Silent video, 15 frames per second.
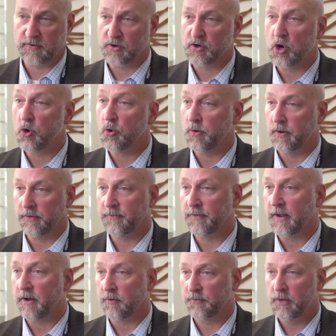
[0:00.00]
the code
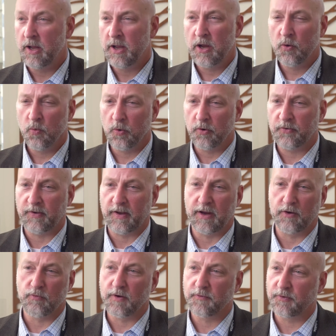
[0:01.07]
itself. We're
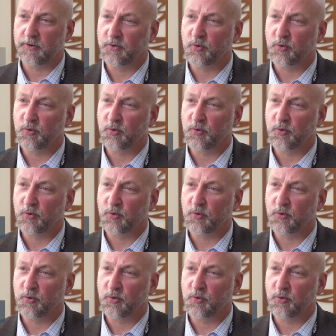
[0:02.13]
seeing roughly